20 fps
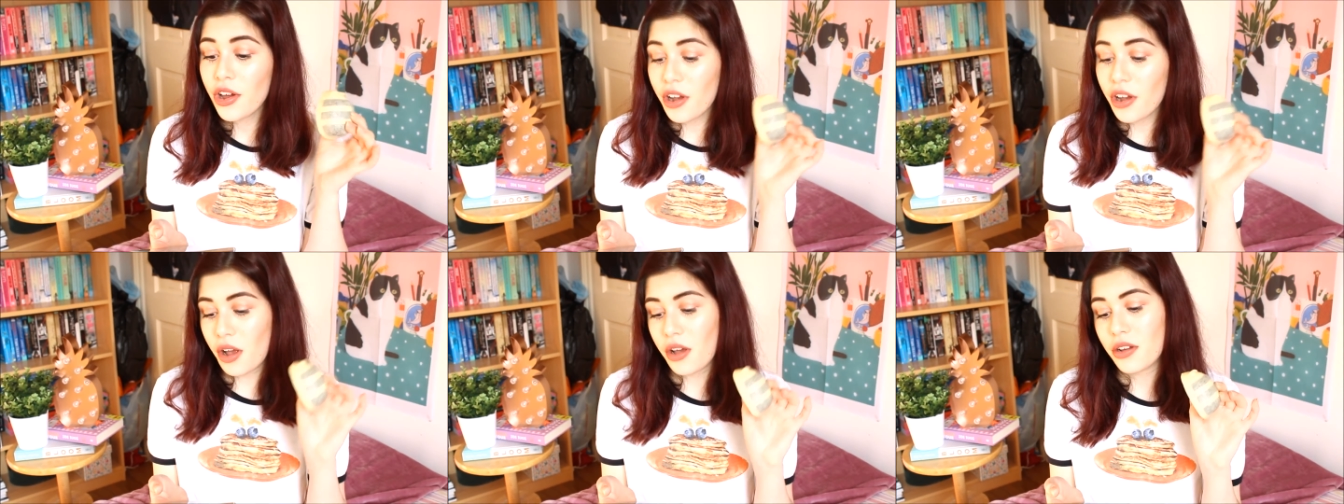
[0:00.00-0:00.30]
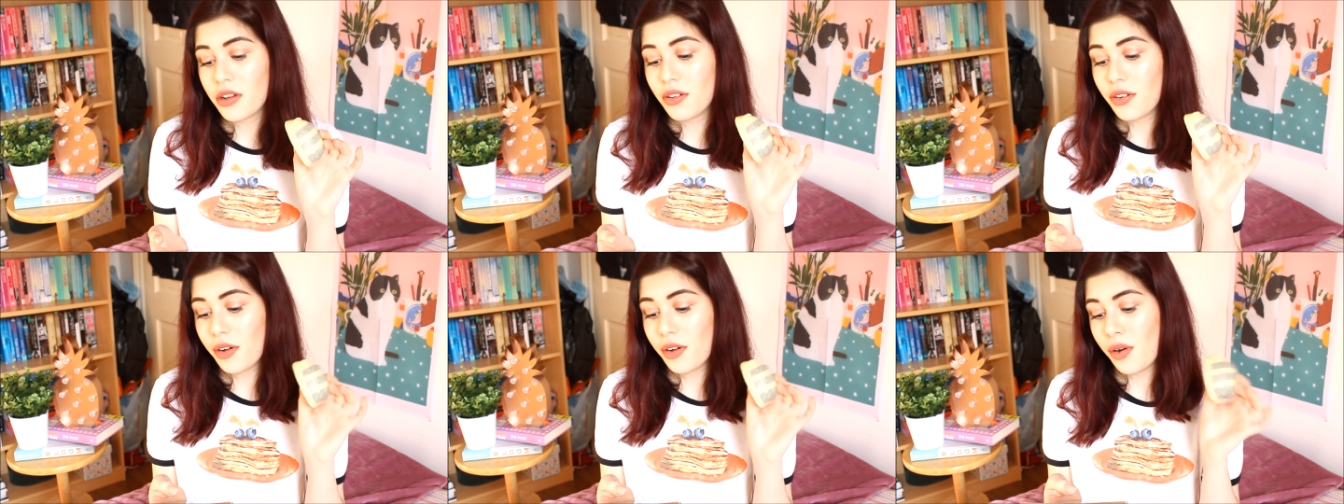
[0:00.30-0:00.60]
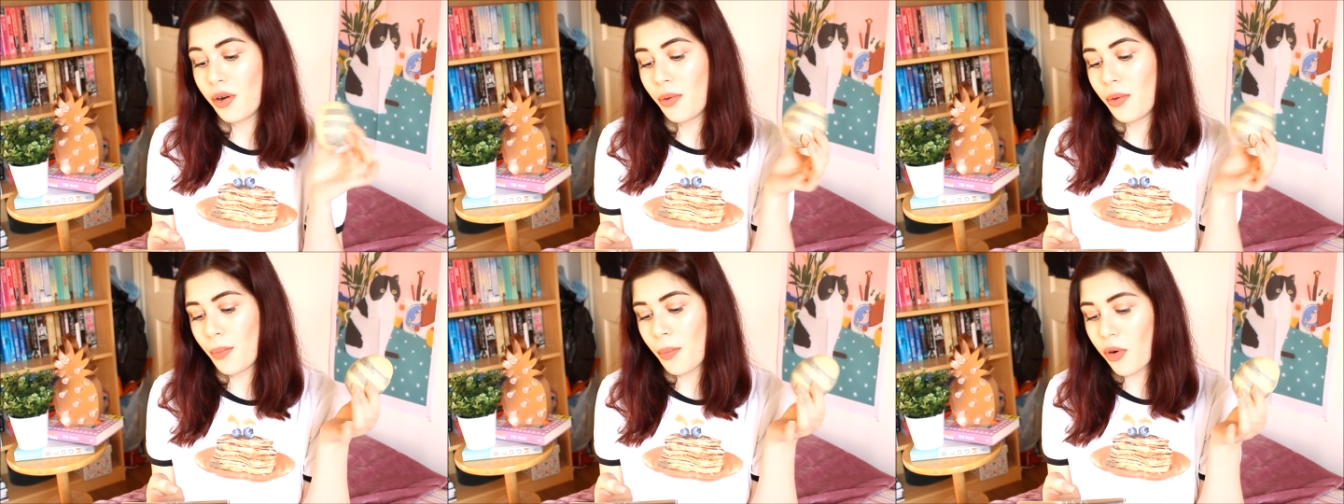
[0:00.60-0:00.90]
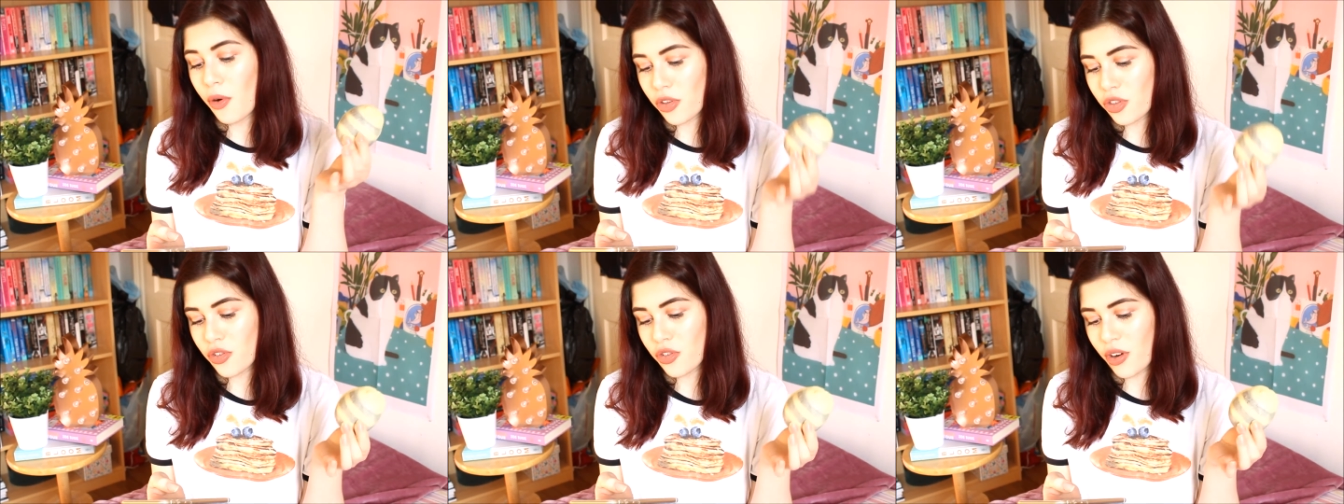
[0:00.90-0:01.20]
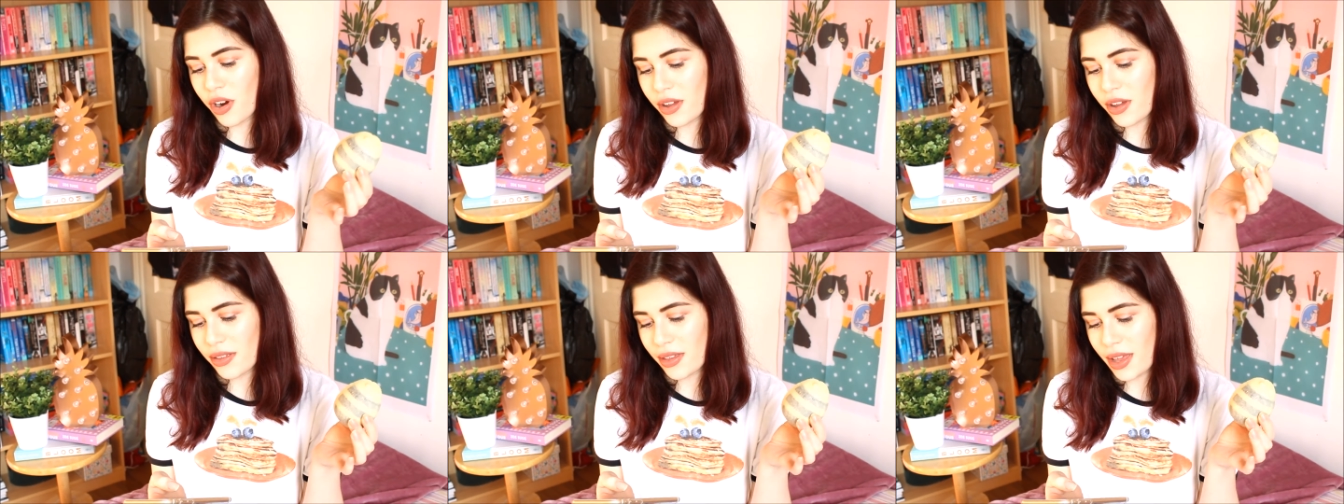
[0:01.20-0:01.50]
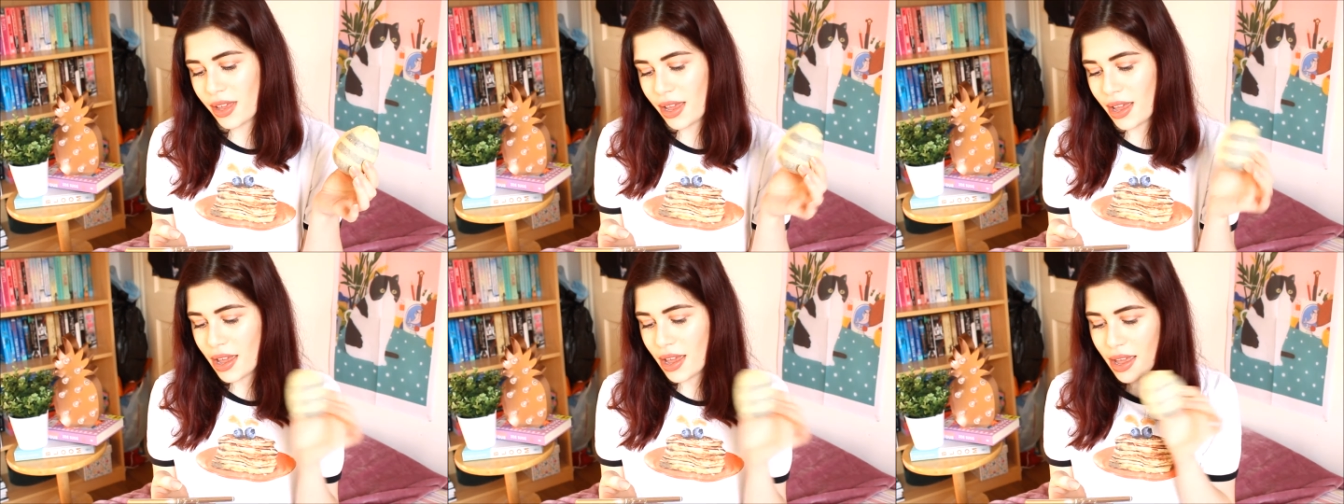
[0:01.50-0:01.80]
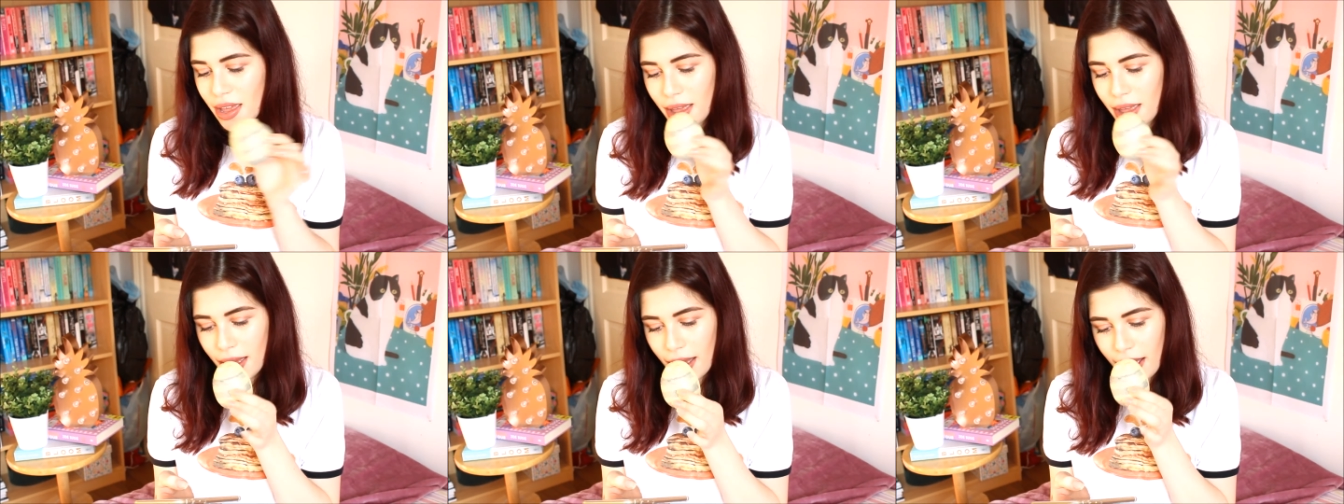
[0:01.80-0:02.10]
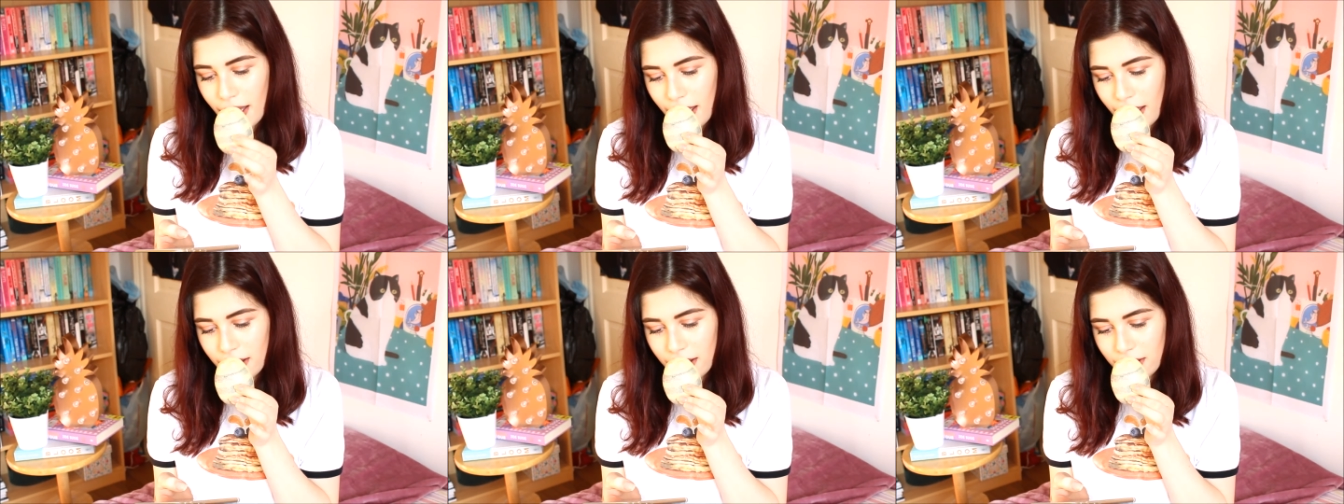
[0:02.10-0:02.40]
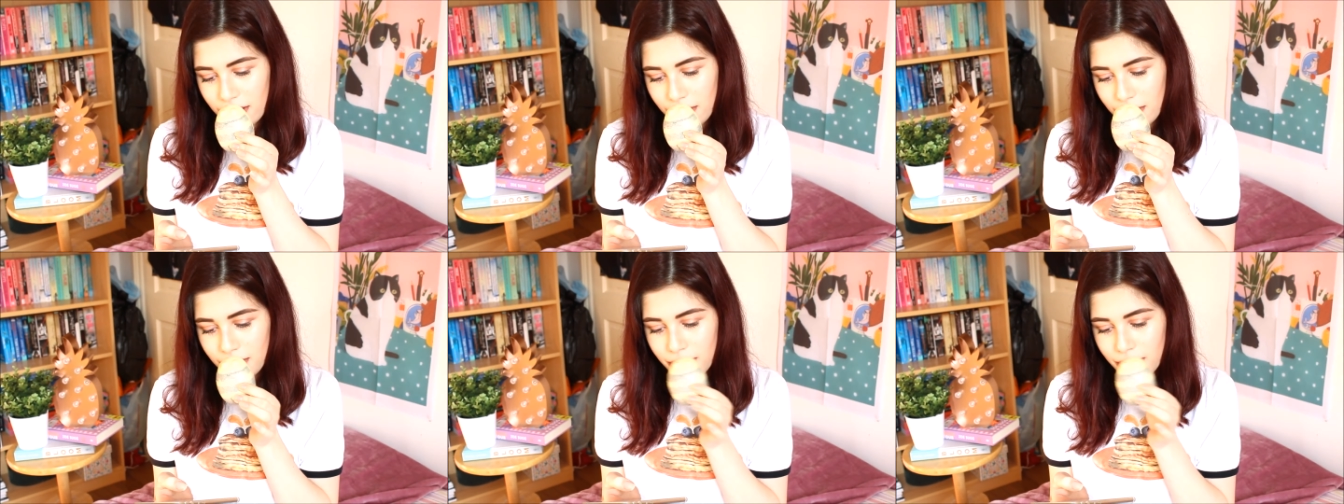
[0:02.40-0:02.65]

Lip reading: coconut oil, moisturising, and